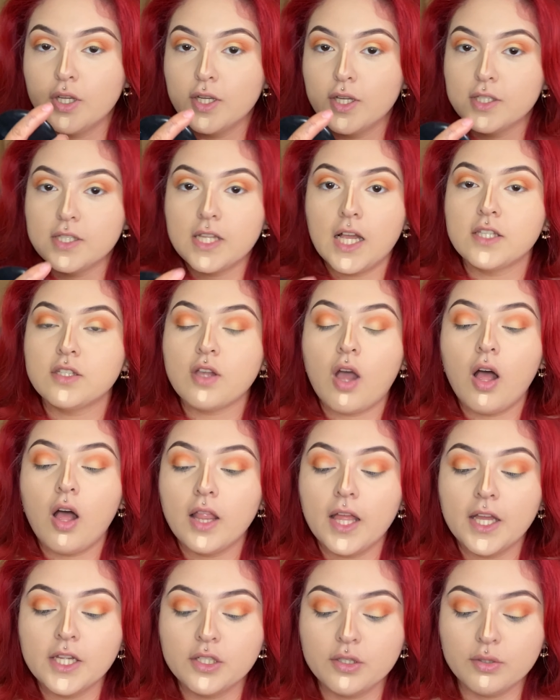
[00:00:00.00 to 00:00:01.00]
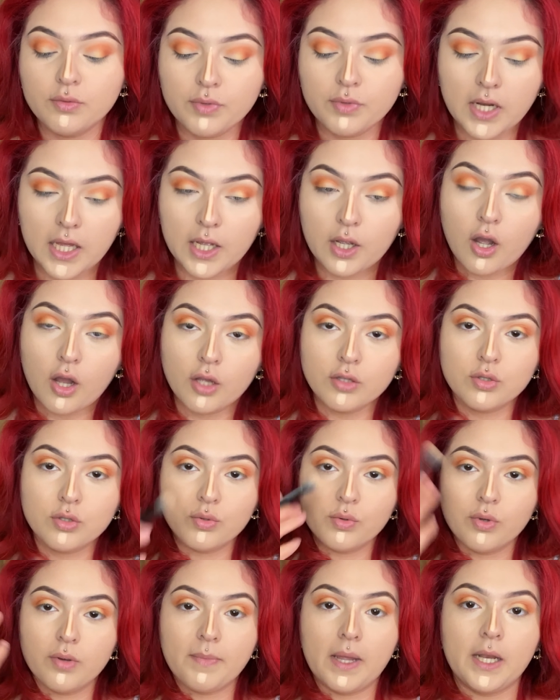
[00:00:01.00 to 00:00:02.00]
That's all I do when I
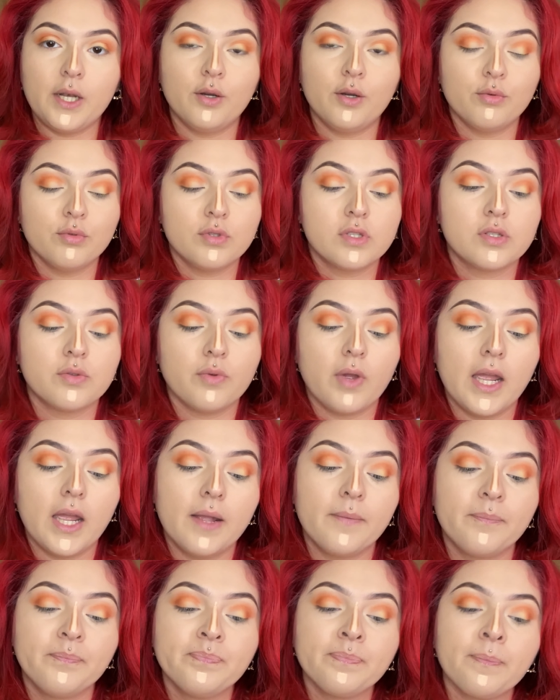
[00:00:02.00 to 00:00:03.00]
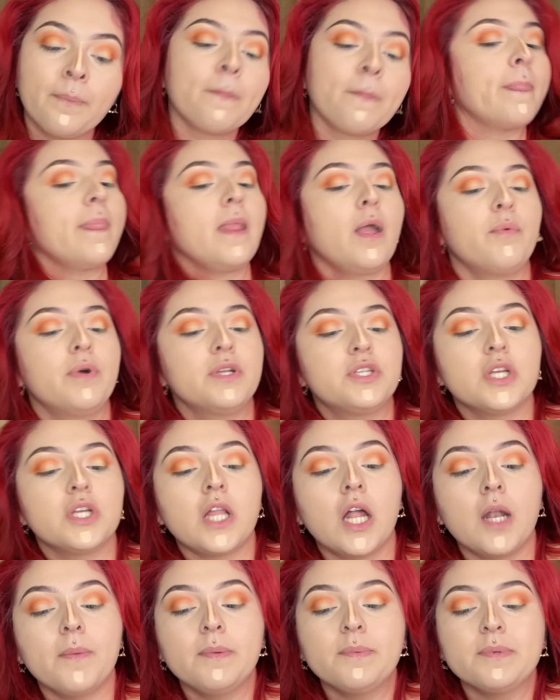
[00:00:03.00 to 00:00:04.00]
contour my nose, right? Which a
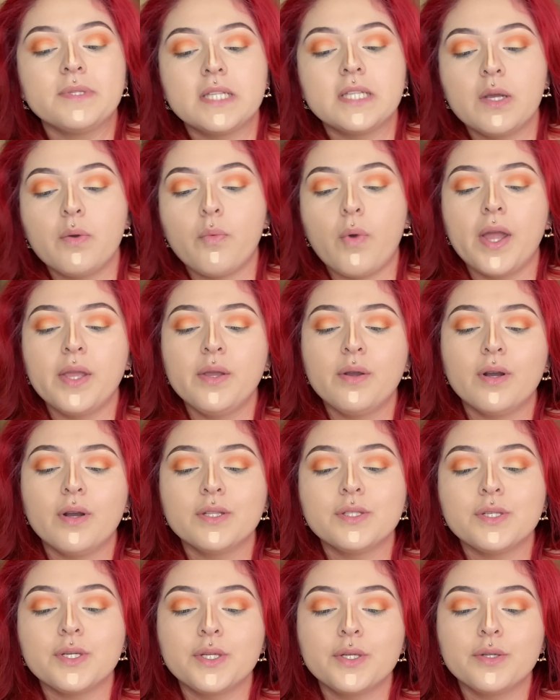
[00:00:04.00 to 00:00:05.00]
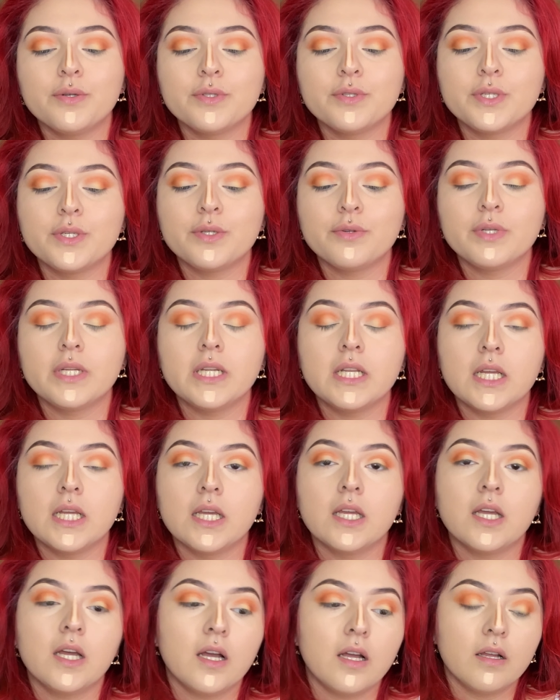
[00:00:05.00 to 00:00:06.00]
lot of people say, why you contour your nose? You don't need it.
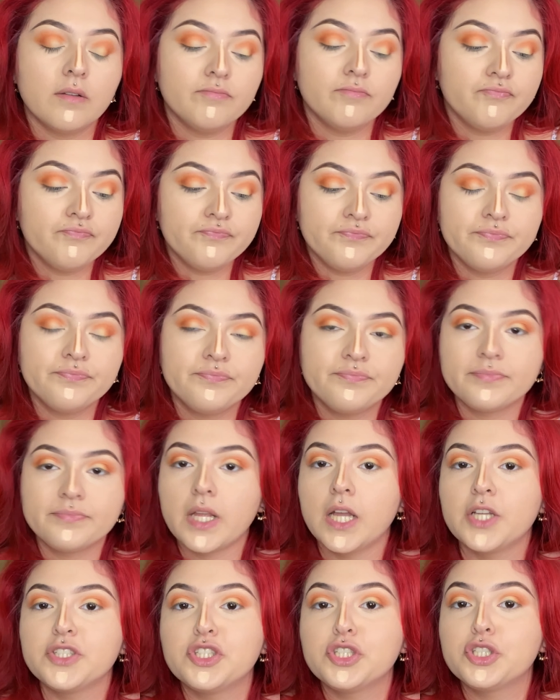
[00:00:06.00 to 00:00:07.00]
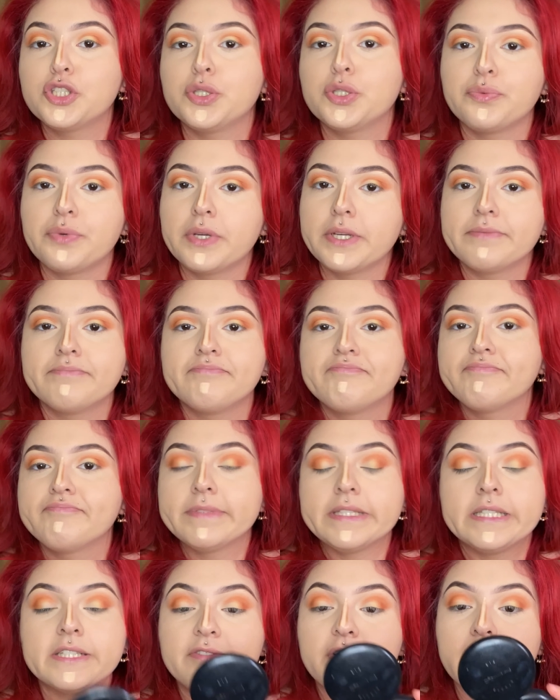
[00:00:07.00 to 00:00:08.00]
I just do it.
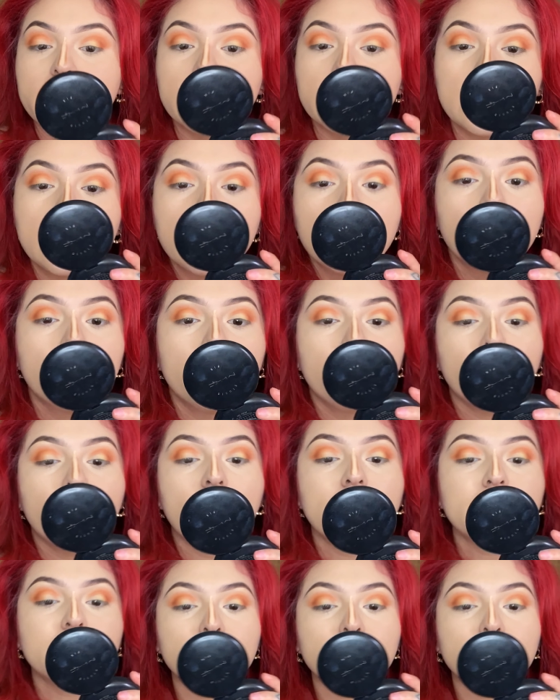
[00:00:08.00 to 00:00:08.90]
It's fine, right?